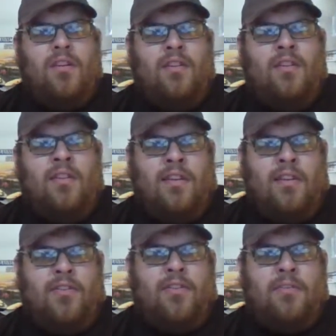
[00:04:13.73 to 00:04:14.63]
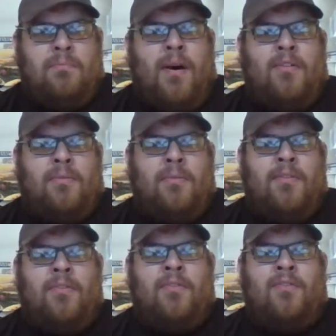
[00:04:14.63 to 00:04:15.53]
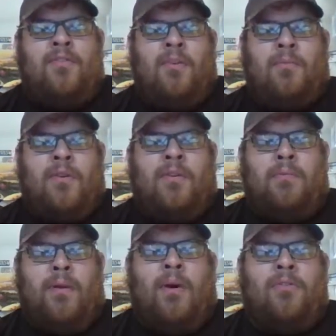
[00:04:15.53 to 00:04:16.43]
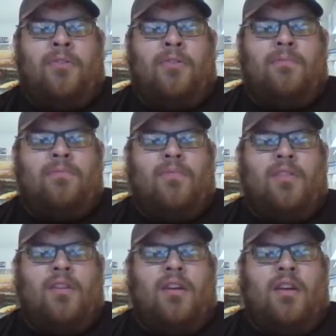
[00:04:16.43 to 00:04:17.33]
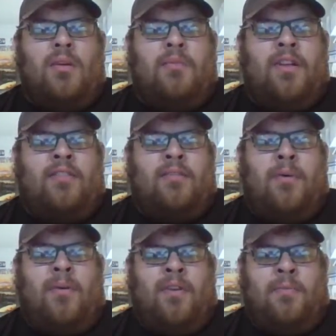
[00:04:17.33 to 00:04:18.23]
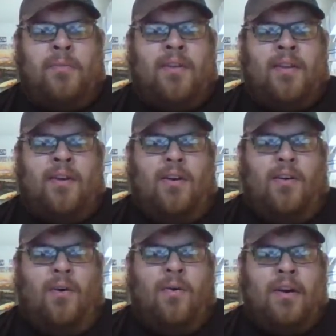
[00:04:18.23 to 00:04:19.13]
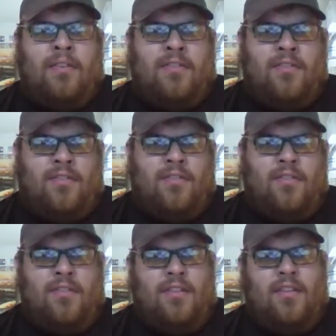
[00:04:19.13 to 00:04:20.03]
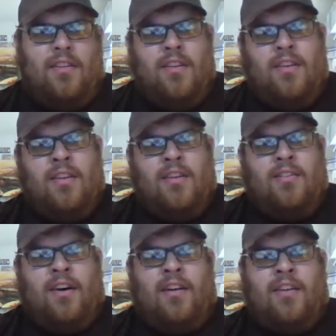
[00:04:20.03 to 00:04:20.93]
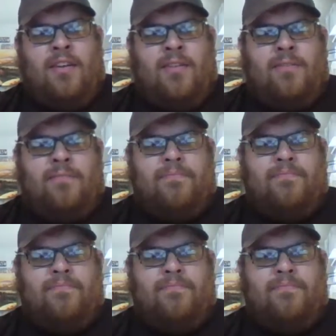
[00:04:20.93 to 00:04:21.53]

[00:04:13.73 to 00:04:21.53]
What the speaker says: The only thing that you can possibly do is just upgrade the browser. But that's about it. But the OS that is on there,